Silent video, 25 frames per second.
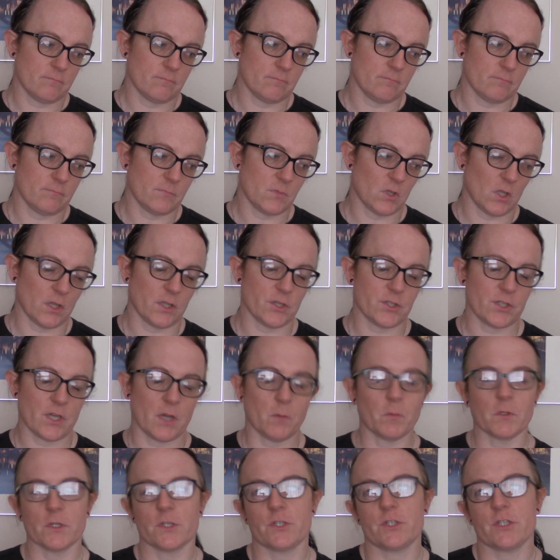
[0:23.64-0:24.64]
knowledge that I
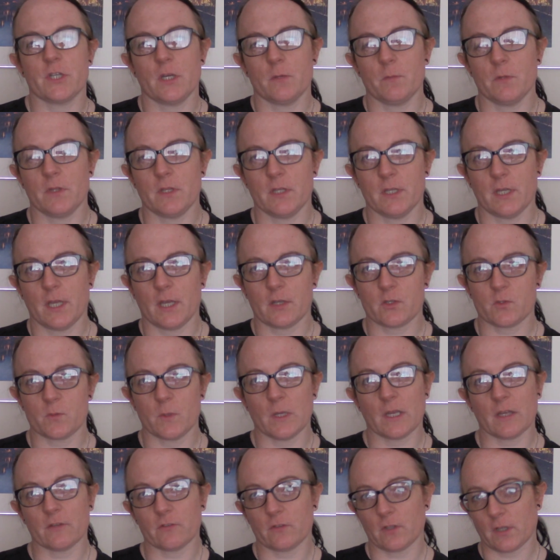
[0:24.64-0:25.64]
wanted to share with you next
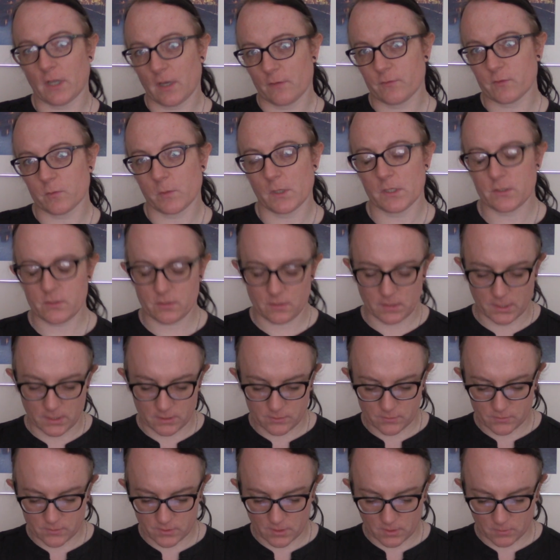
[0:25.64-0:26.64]
week is going to have to wait until then.
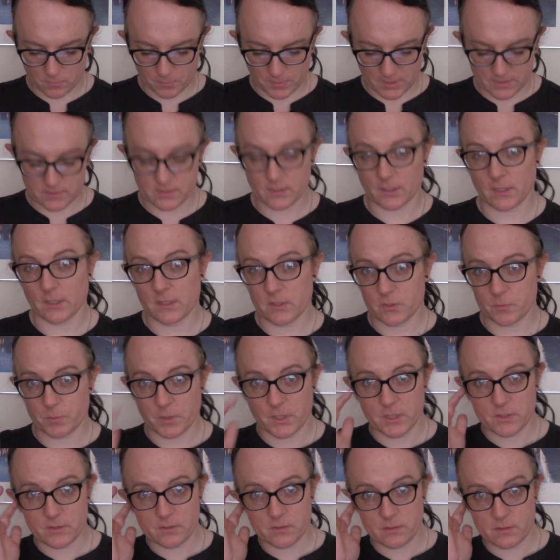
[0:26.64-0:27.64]
So basically this
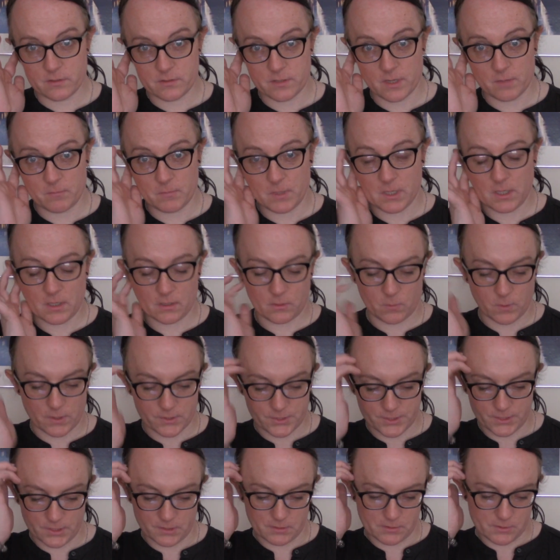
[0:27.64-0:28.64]
person has sent me a
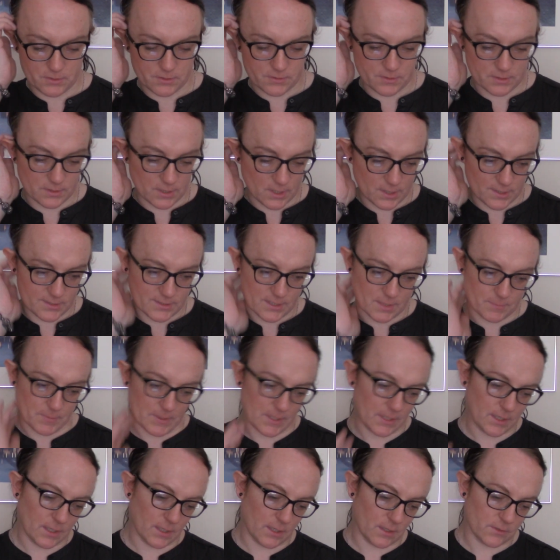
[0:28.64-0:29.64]
question and she said, "Hi Debbie,
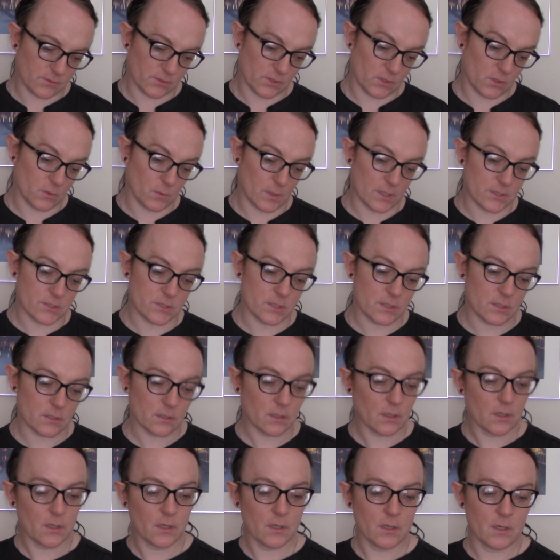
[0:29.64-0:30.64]
can I ask you a question?
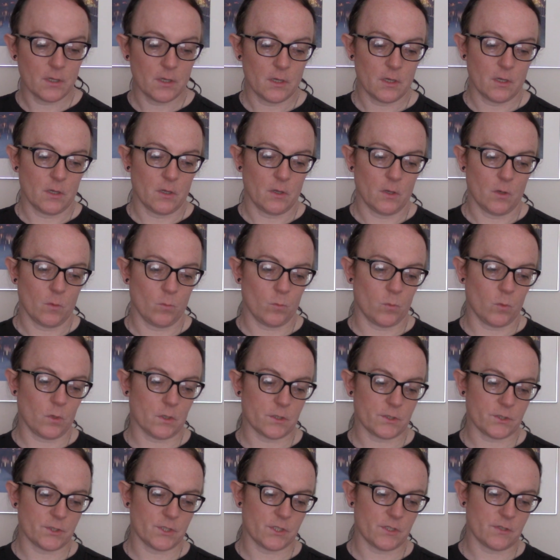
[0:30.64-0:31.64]

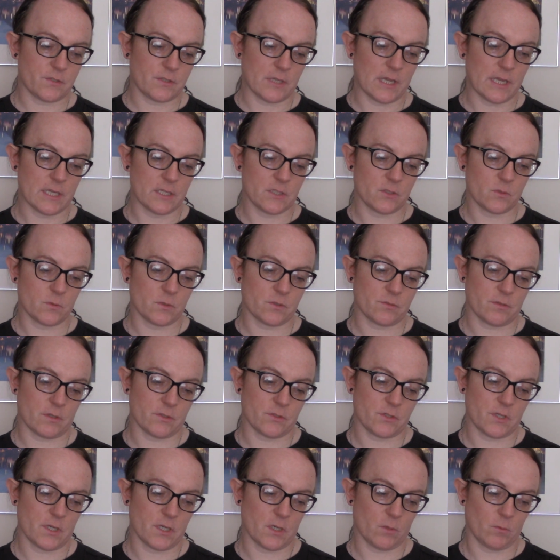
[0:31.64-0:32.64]
What do you say to a
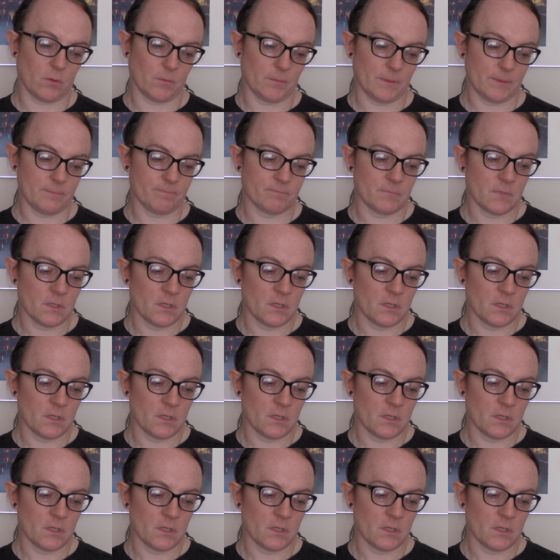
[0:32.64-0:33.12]
transgender woman